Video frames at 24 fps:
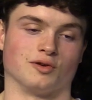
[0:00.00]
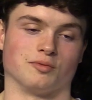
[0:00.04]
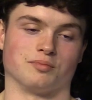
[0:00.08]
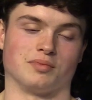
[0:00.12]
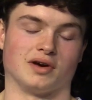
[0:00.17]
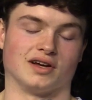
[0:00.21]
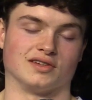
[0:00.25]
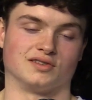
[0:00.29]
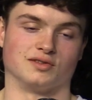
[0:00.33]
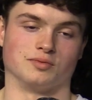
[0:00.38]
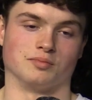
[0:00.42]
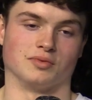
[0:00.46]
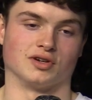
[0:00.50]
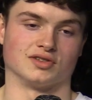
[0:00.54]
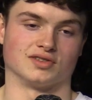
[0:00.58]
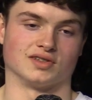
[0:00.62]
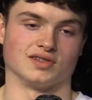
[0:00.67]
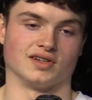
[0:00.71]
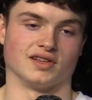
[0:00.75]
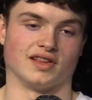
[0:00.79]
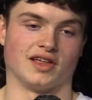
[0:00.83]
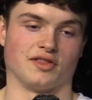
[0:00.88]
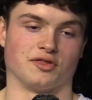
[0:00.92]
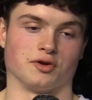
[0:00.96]
don't buy too much
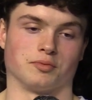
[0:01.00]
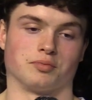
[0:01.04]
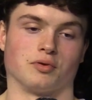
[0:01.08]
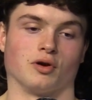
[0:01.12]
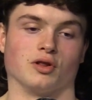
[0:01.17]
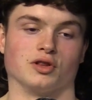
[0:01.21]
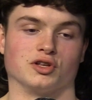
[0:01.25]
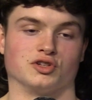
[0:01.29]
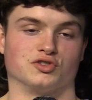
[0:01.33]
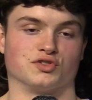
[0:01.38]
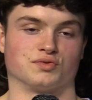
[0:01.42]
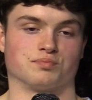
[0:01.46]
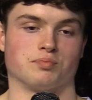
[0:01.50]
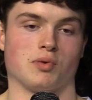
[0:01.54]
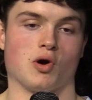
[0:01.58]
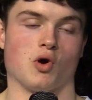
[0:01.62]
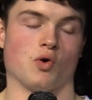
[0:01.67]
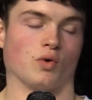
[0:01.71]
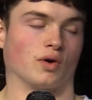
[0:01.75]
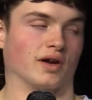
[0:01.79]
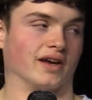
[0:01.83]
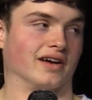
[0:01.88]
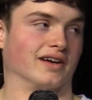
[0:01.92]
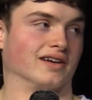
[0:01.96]
into that. yeah. They're probably just
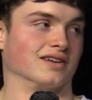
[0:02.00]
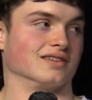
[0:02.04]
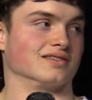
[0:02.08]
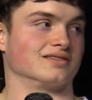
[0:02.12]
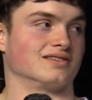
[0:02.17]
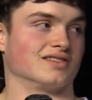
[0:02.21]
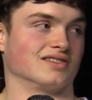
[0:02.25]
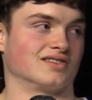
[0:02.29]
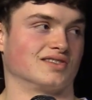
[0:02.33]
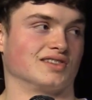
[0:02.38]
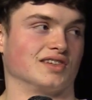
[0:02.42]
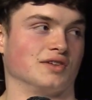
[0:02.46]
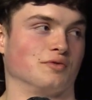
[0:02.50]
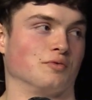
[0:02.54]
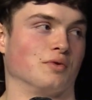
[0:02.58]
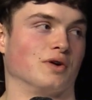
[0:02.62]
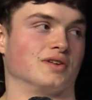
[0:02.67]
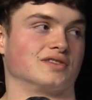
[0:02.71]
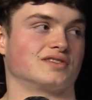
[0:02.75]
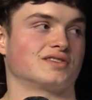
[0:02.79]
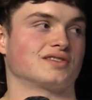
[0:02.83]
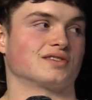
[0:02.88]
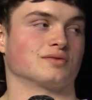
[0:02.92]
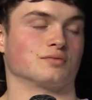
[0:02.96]
poking to see yeah.
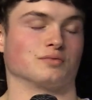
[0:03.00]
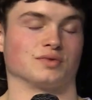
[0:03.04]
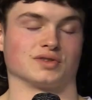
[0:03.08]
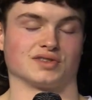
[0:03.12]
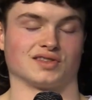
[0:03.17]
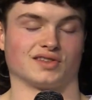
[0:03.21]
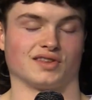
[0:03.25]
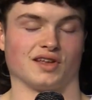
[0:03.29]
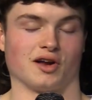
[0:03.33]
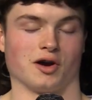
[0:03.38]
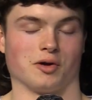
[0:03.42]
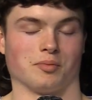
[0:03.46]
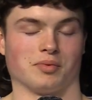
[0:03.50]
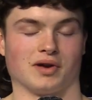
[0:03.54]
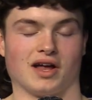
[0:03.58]
what's what's there.